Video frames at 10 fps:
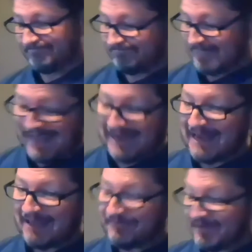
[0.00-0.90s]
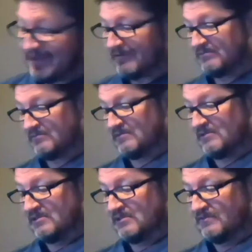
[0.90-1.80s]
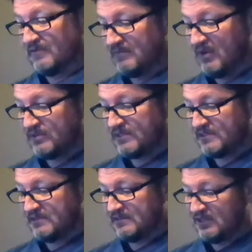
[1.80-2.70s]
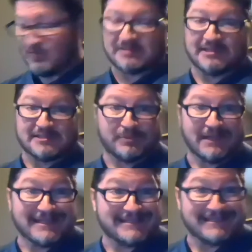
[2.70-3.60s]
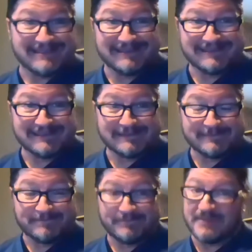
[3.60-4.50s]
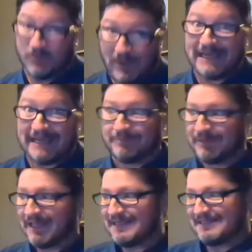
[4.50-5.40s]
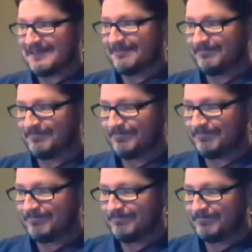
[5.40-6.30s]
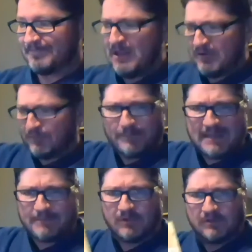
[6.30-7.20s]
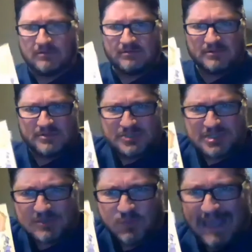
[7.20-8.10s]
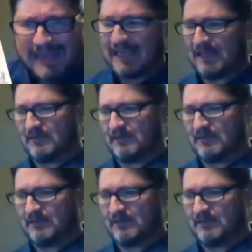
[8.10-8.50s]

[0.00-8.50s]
Headed, I fear, for a most useless place, a waiting place for people just waiting,